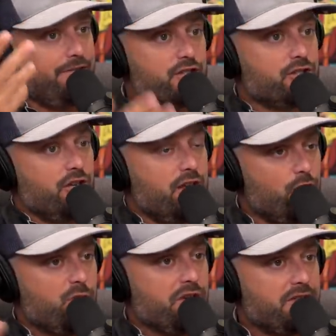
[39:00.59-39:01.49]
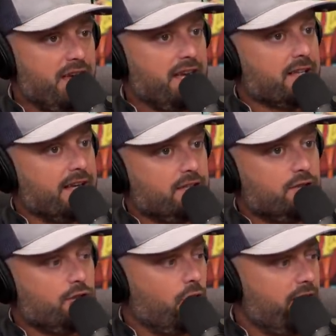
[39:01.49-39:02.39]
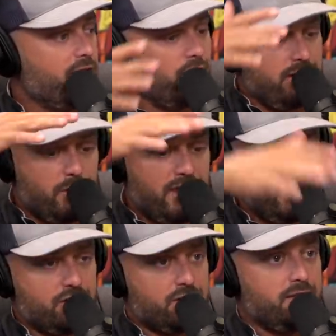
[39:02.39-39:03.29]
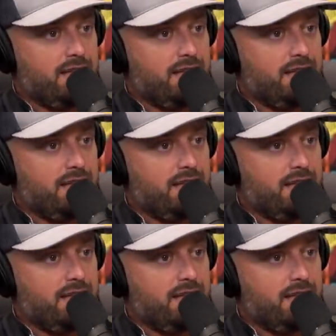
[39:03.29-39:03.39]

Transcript: visually, you could think like, dude, are they going to, would they just,